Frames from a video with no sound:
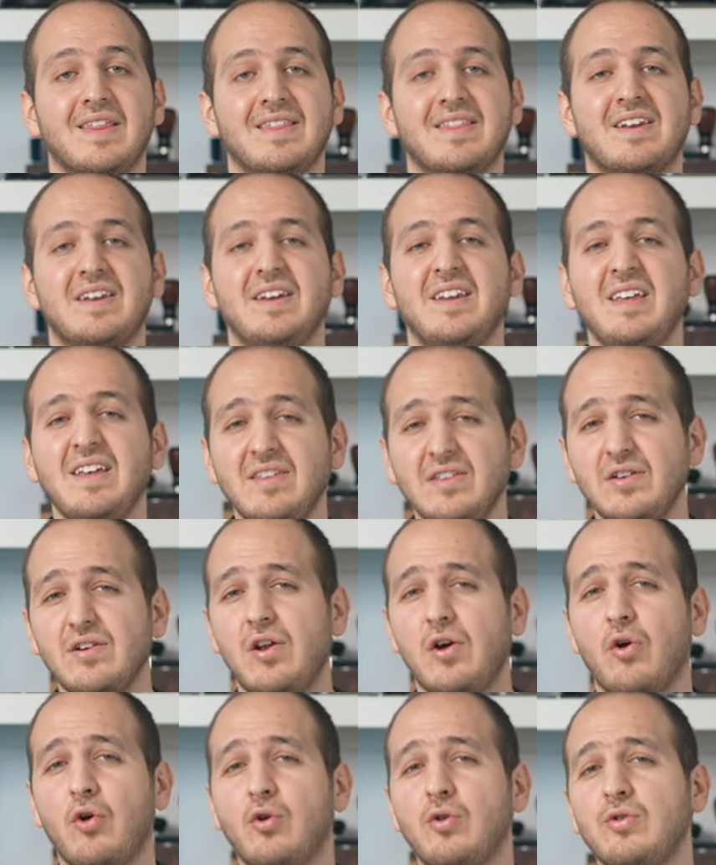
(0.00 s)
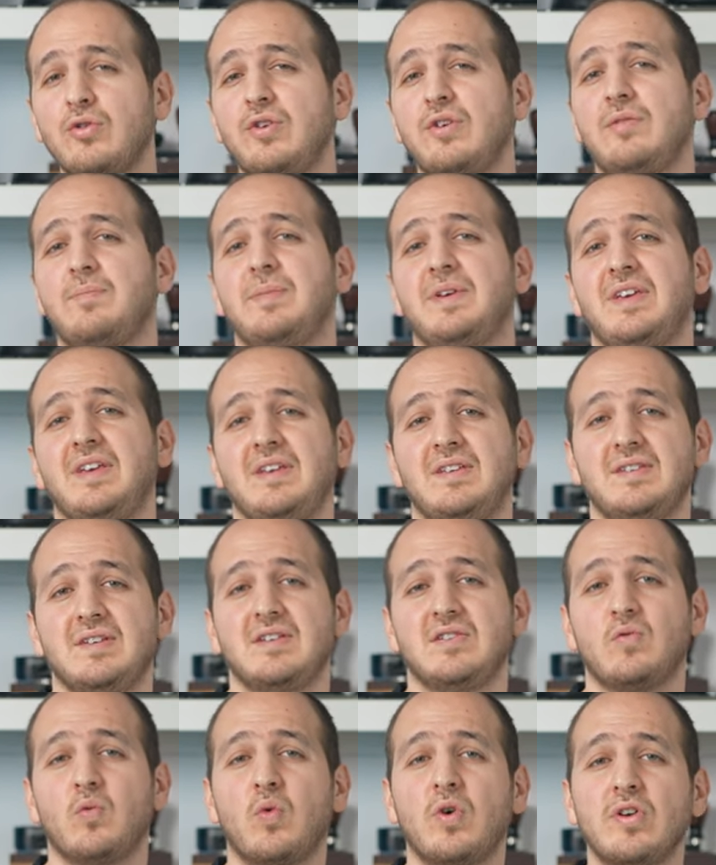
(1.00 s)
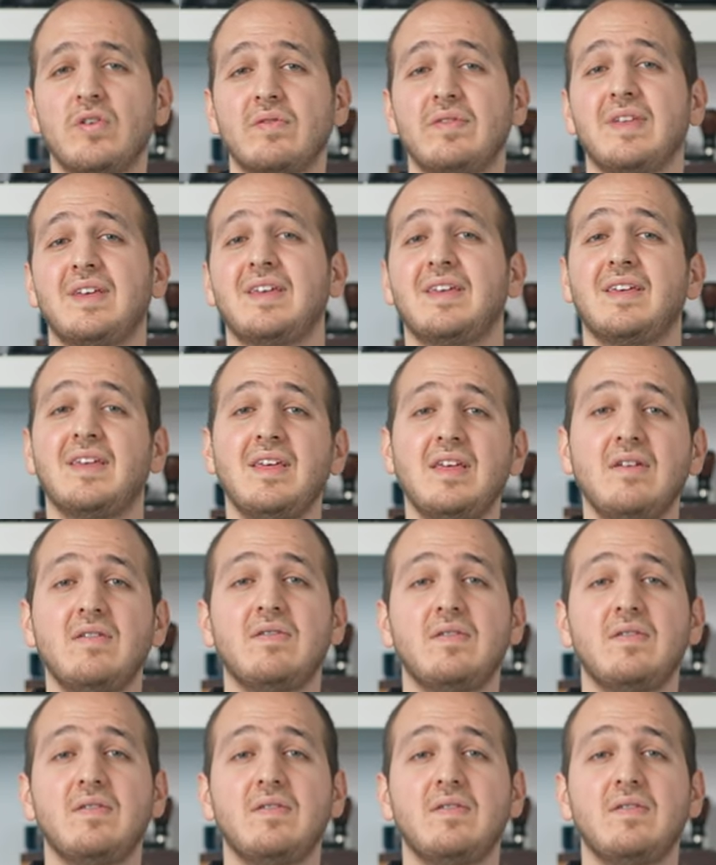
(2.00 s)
The needle holder piece is one of the key